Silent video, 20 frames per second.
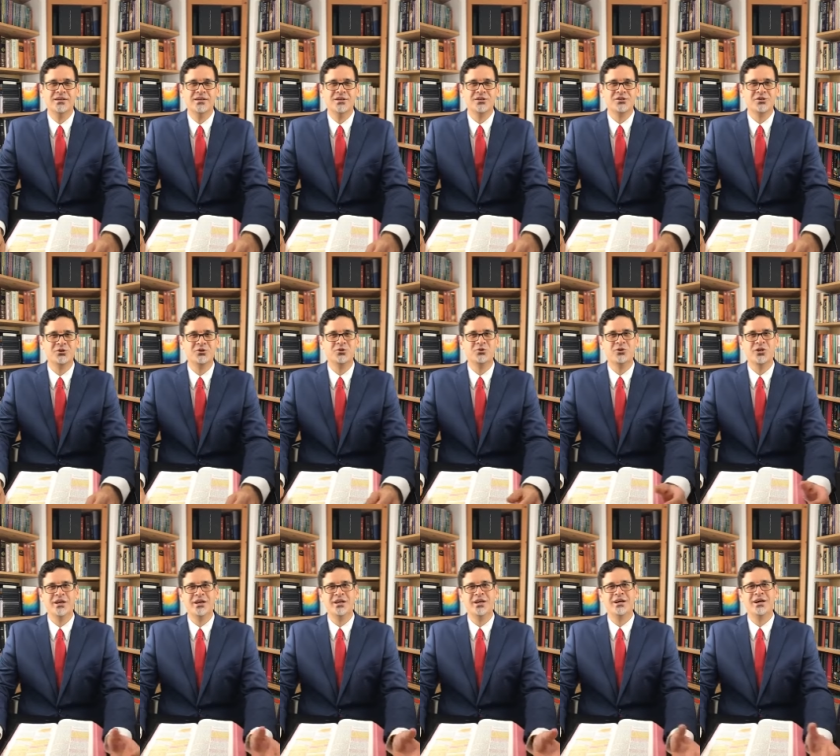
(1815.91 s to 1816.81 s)
So
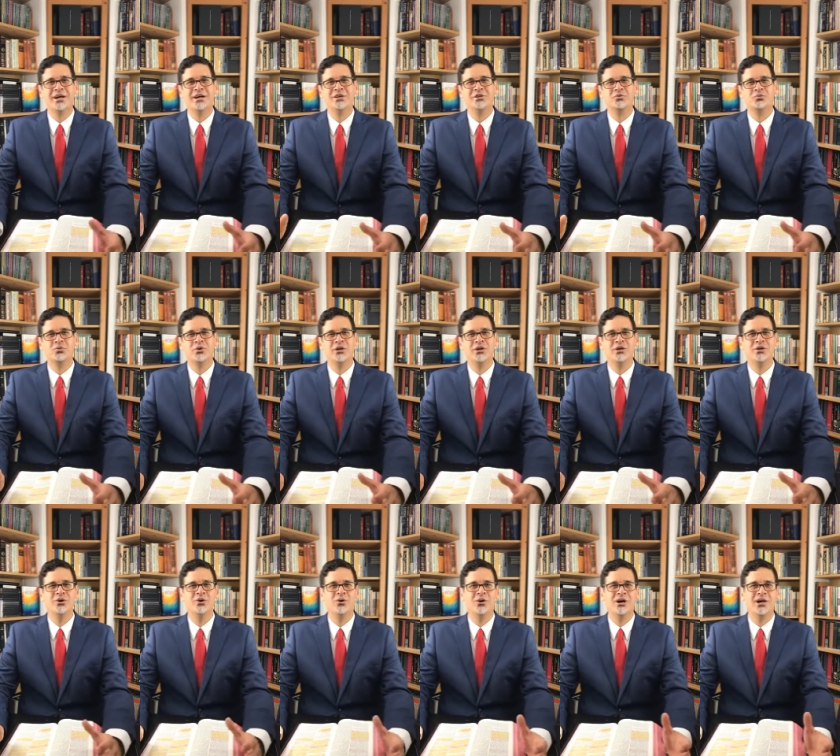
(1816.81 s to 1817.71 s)
today as we
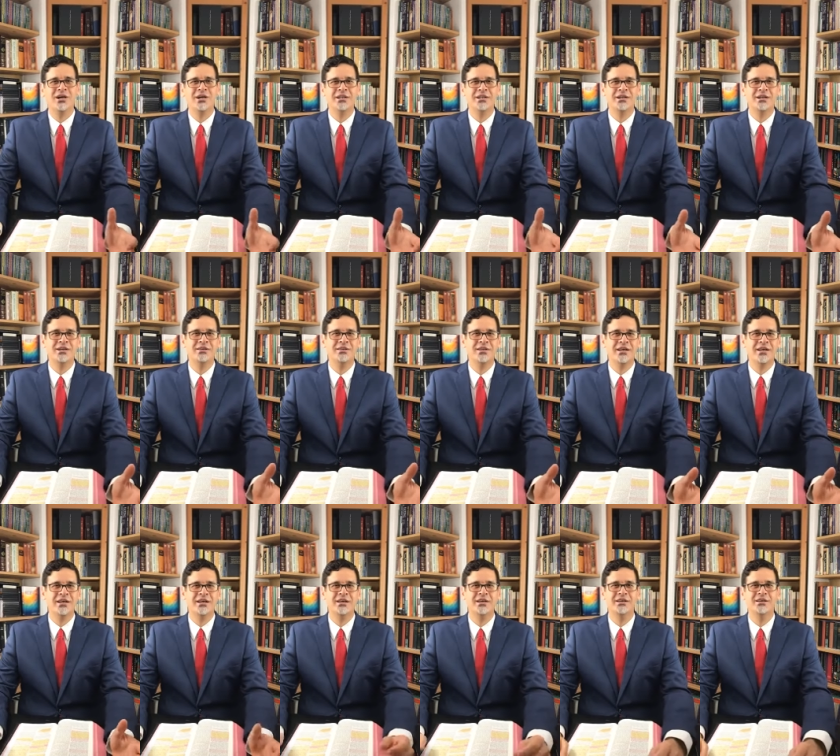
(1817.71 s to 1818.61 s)
go on our
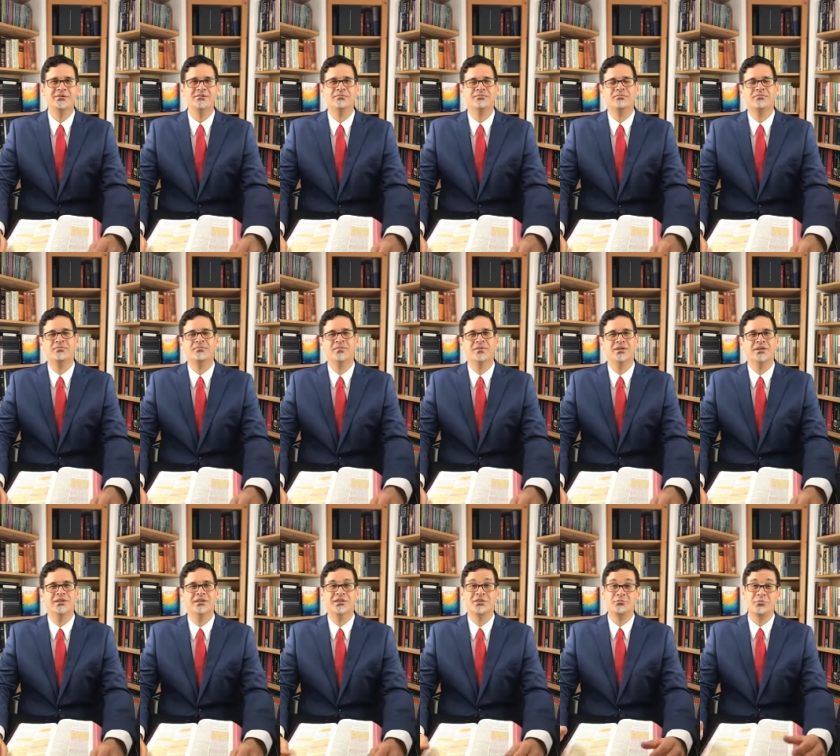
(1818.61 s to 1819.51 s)
day,
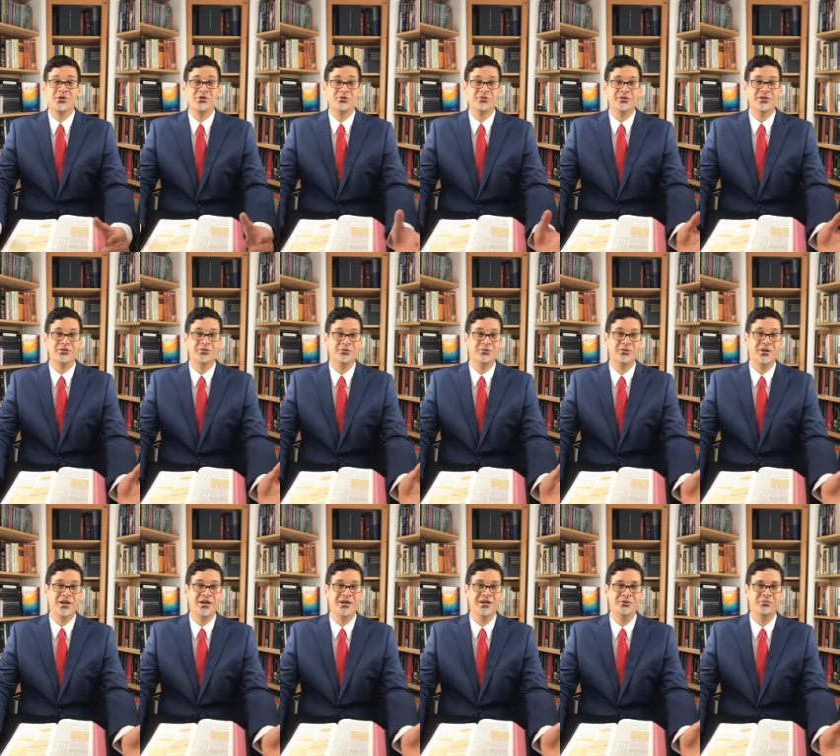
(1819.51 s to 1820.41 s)
and especially tonight